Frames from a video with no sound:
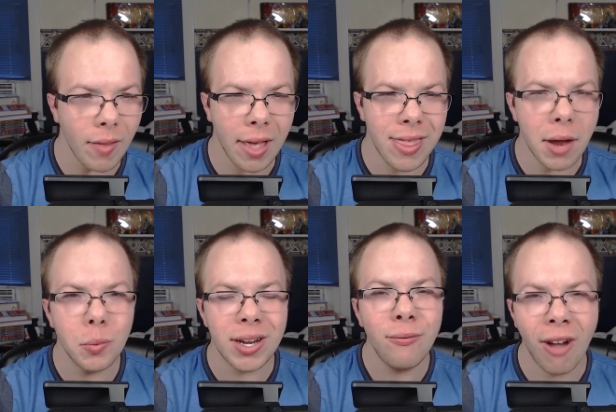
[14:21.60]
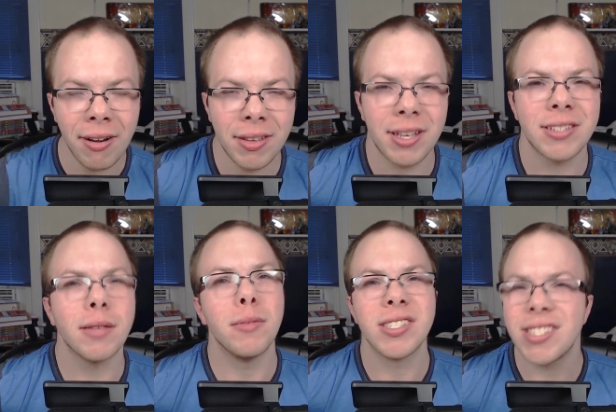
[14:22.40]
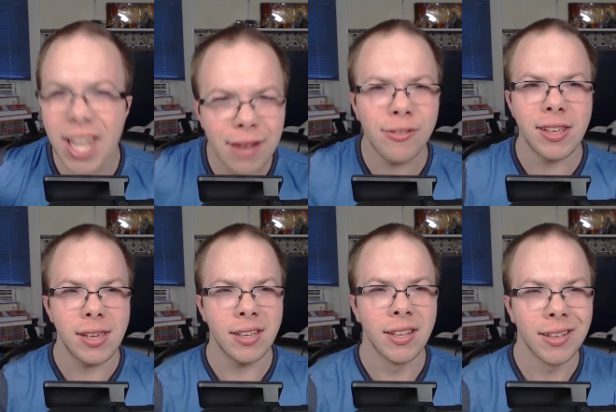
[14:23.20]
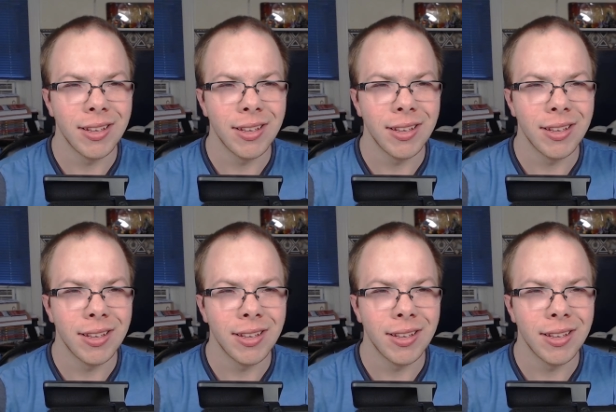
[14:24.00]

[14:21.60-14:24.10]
then when he finally gets them to safety,